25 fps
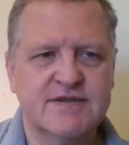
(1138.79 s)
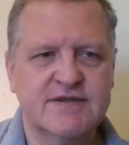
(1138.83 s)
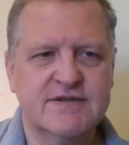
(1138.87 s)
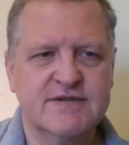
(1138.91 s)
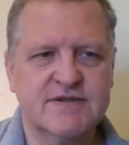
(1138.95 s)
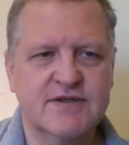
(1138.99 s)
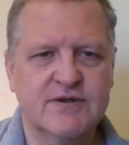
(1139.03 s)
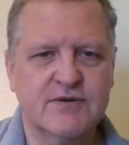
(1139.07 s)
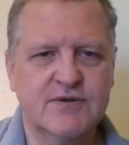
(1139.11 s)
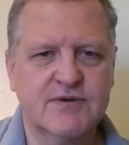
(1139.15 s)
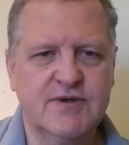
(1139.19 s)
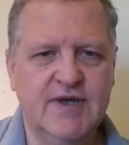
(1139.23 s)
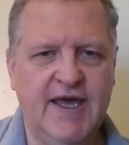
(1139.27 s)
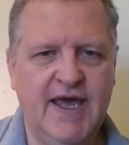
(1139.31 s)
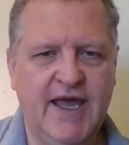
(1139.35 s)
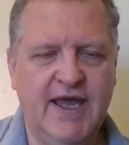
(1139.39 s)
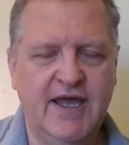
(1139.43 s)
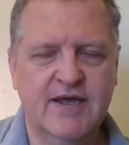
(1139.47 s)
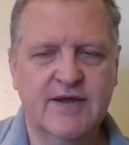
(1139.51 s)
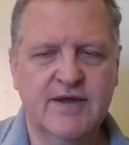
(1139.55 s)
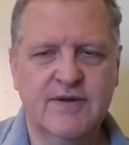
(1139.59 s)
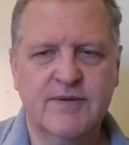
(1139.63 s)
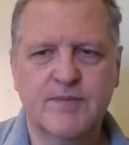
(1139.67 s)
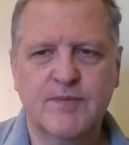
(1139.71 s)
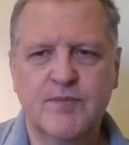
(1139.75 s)
So,
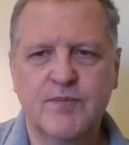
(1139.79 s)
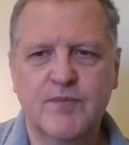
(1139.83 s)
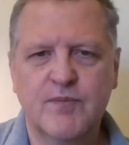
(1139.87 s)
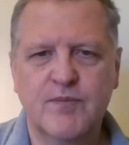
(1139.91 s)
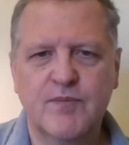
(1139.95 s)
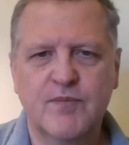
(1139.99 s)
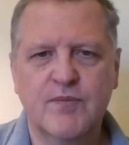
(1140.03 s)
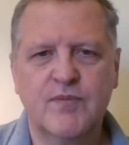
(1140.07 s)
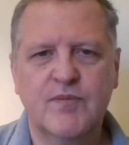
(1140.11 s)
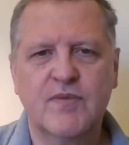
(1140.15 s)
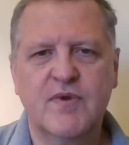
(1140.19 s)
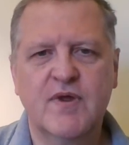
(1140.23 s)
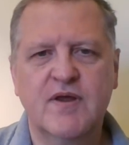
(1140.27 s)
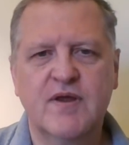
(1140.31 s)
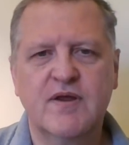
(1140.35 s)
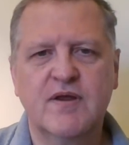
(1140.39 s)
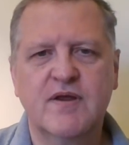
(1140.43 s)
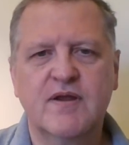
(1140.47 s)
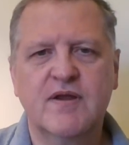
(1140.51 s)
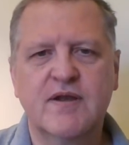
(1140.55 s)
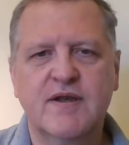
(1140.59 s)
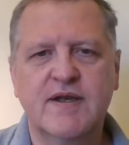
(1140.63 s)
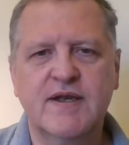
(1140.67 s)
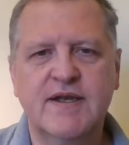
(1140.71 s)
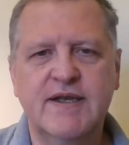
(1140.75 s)
okay?
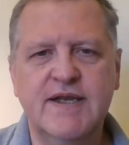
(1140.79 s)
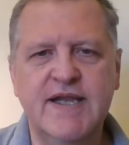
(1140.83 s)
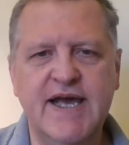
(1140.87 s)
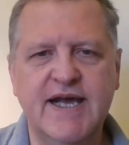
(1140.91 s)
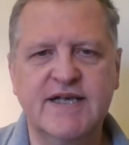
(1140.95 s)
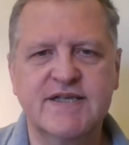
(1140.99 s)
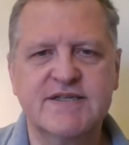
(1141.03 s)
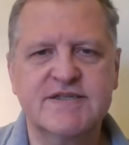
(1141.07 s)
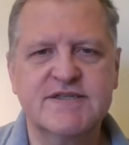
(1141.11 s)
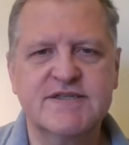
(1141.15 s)
Next